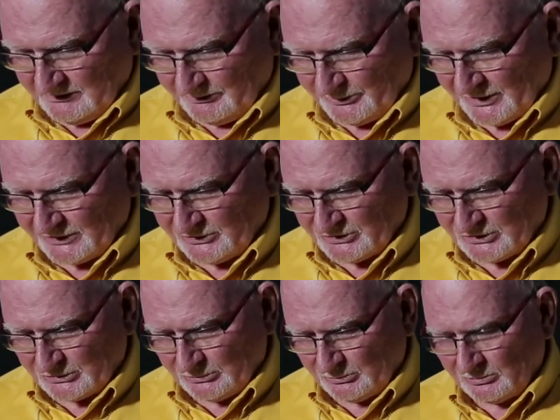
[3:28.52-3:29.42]
prior to
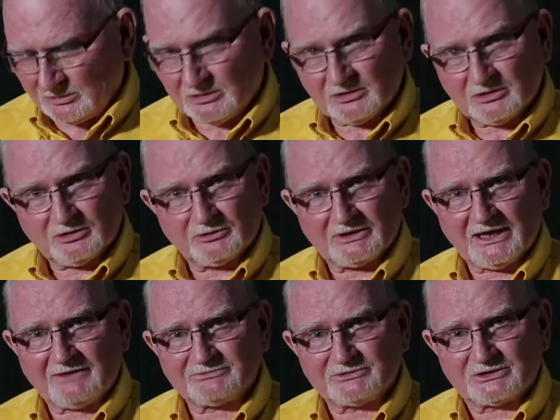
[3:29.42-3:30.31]
school or
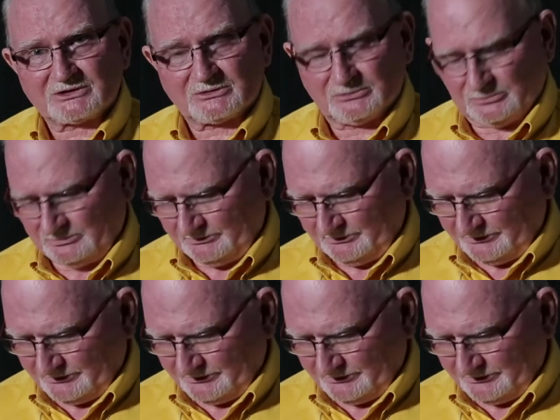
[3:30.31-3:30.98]
after school.